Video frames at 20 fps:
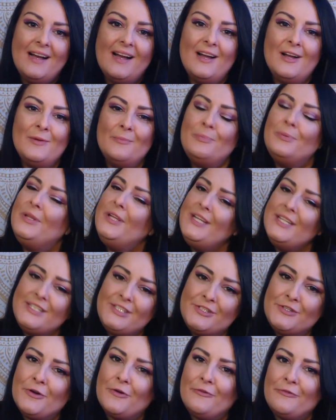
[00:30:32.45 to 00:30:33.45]
Uh,
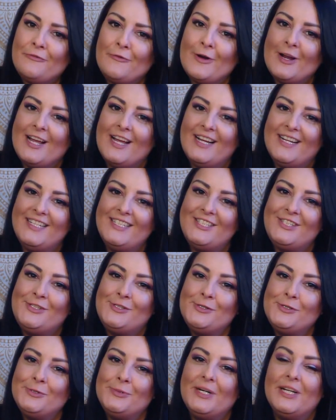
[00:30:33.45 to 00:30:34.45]
please don't forget
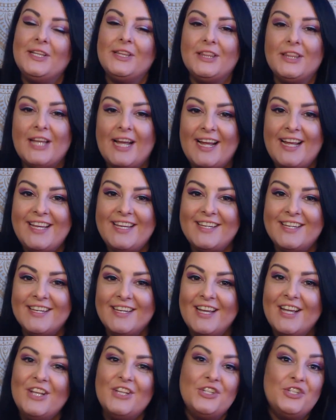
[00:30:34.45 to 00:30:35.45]
to like,
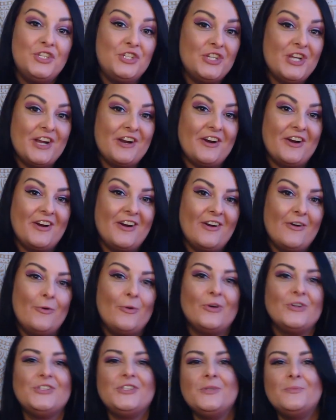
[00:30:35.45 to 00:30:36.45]
share,
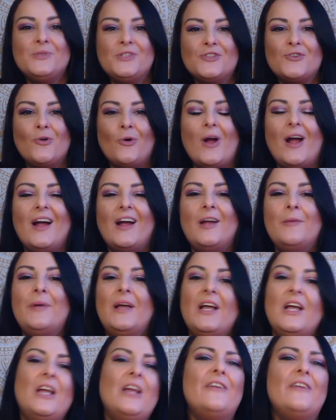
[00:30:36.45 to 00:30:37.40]
or subscribe.